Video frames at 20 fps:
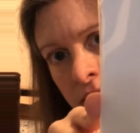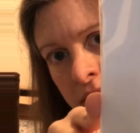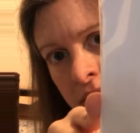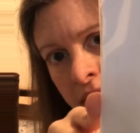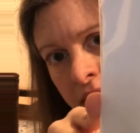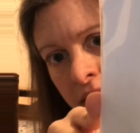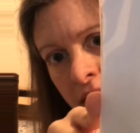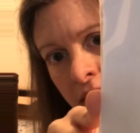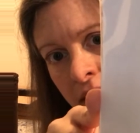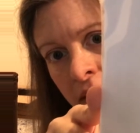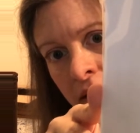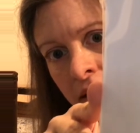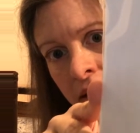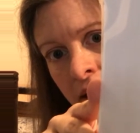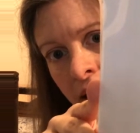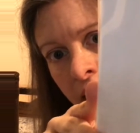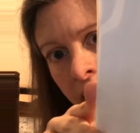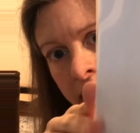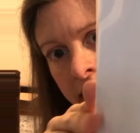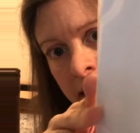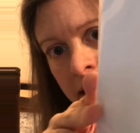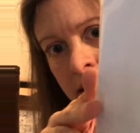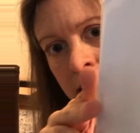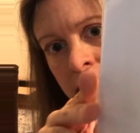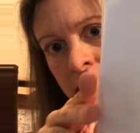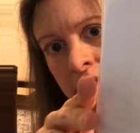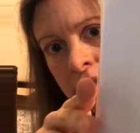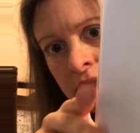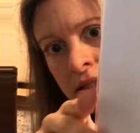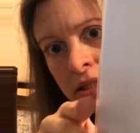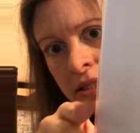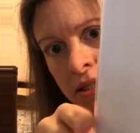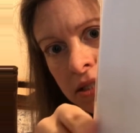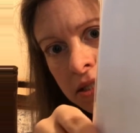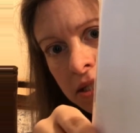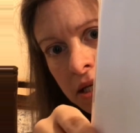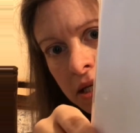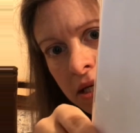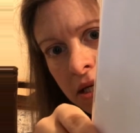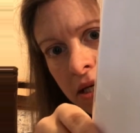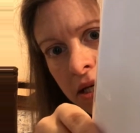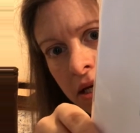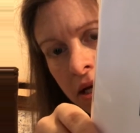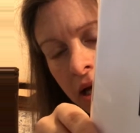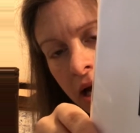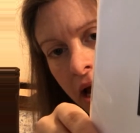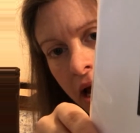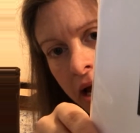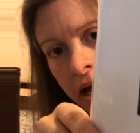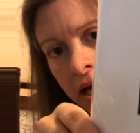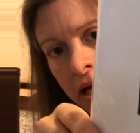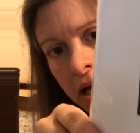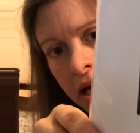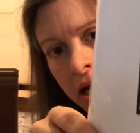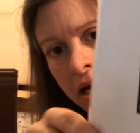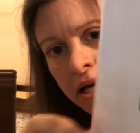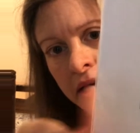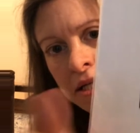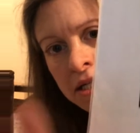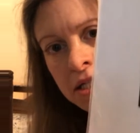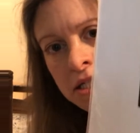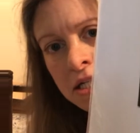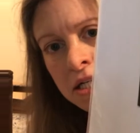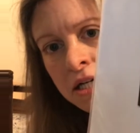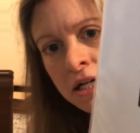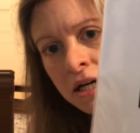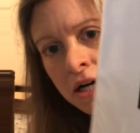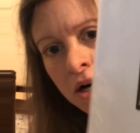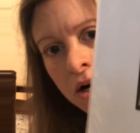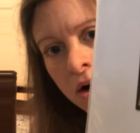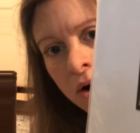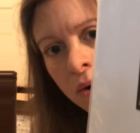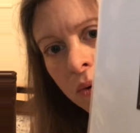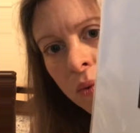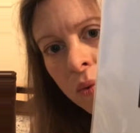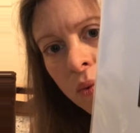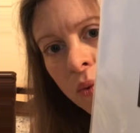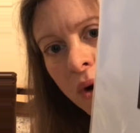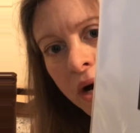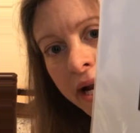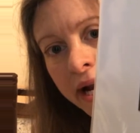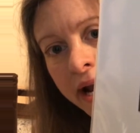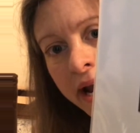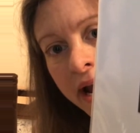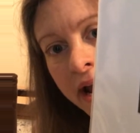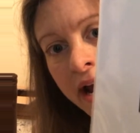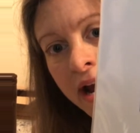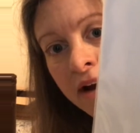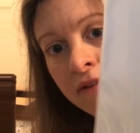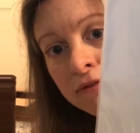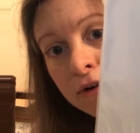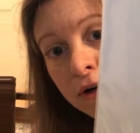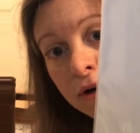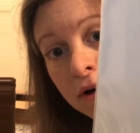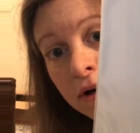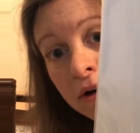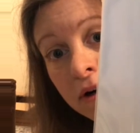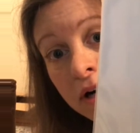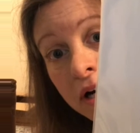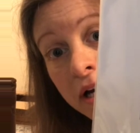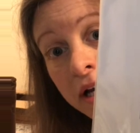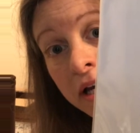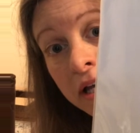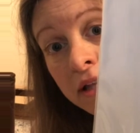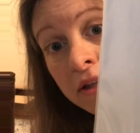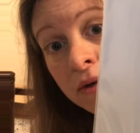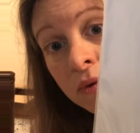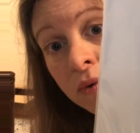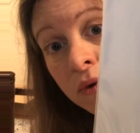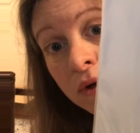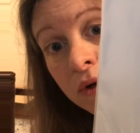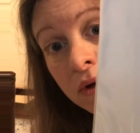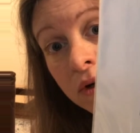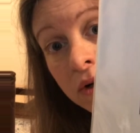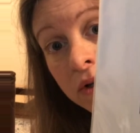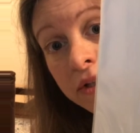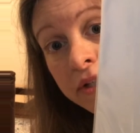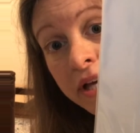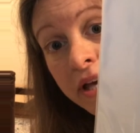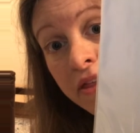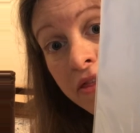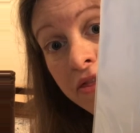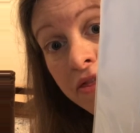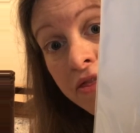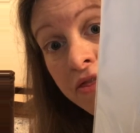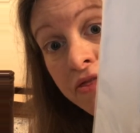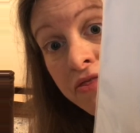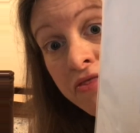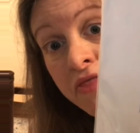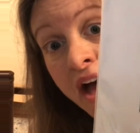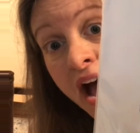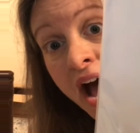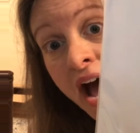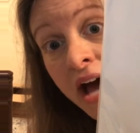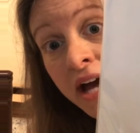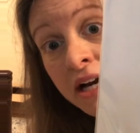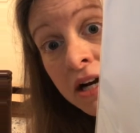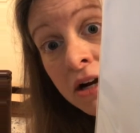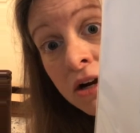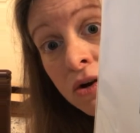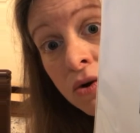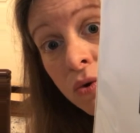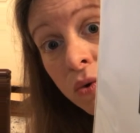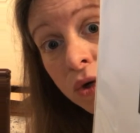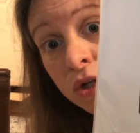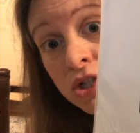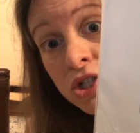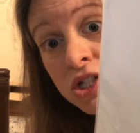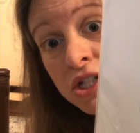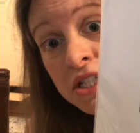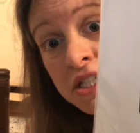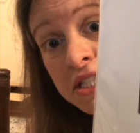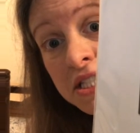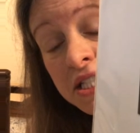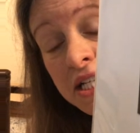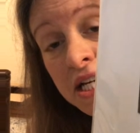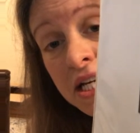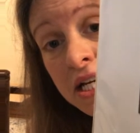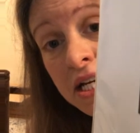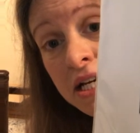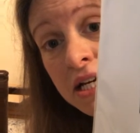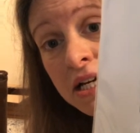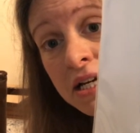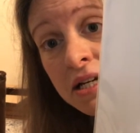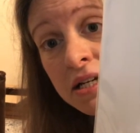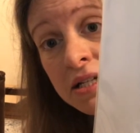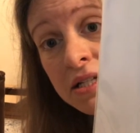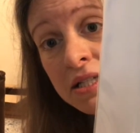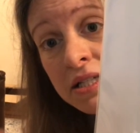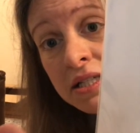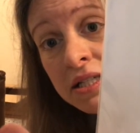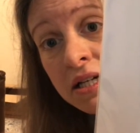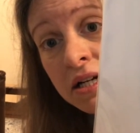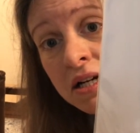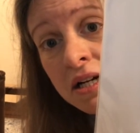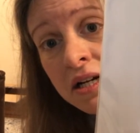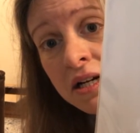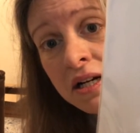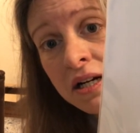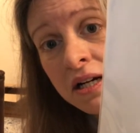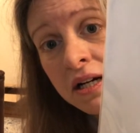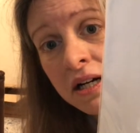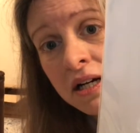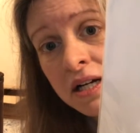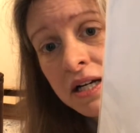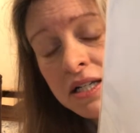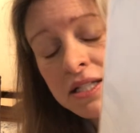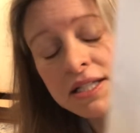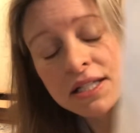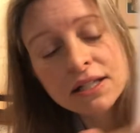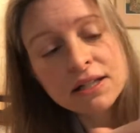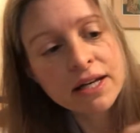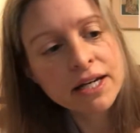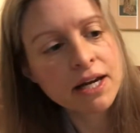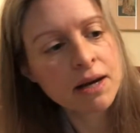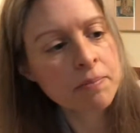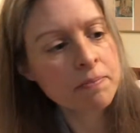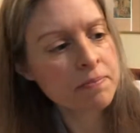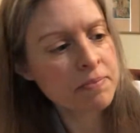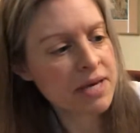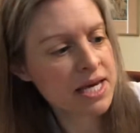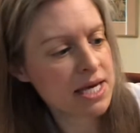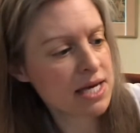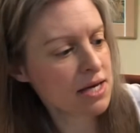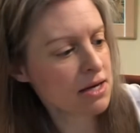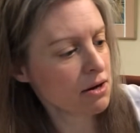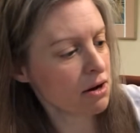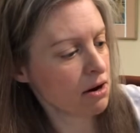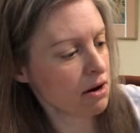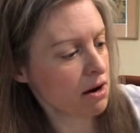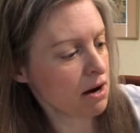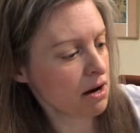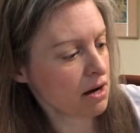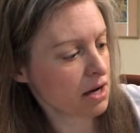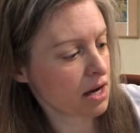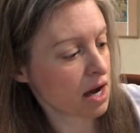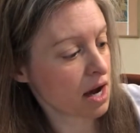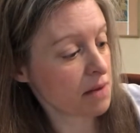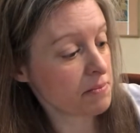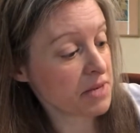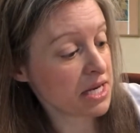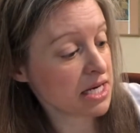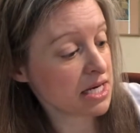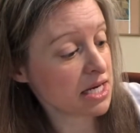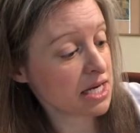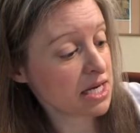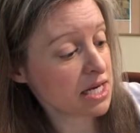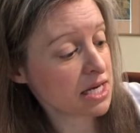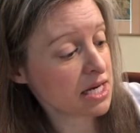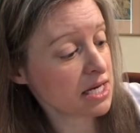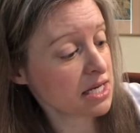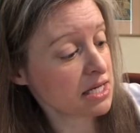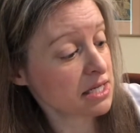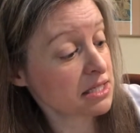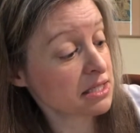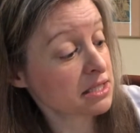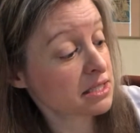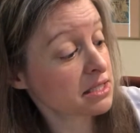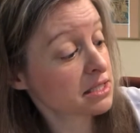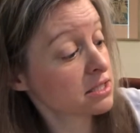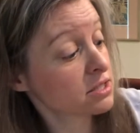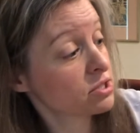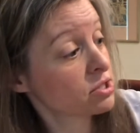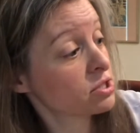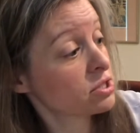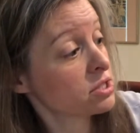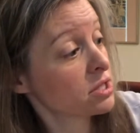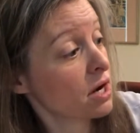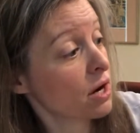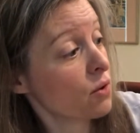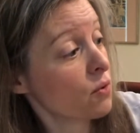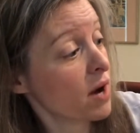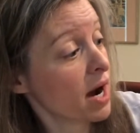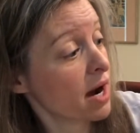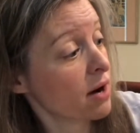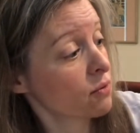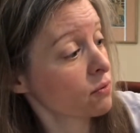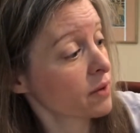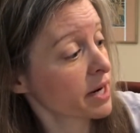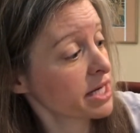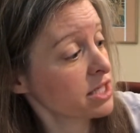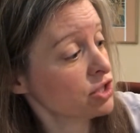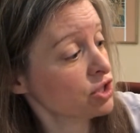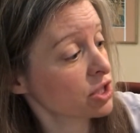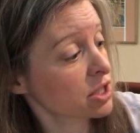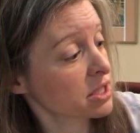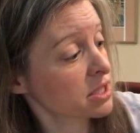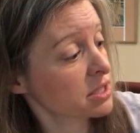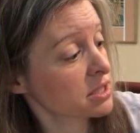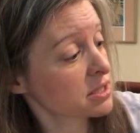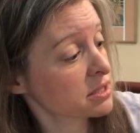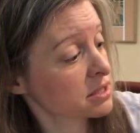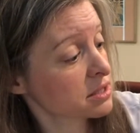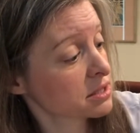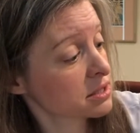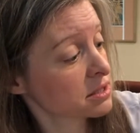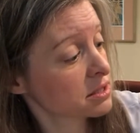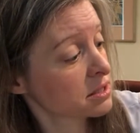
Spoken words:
like lions and whatever in the world that gorgeous thing is. Is it like a peacock? I mean, it is so outrageous.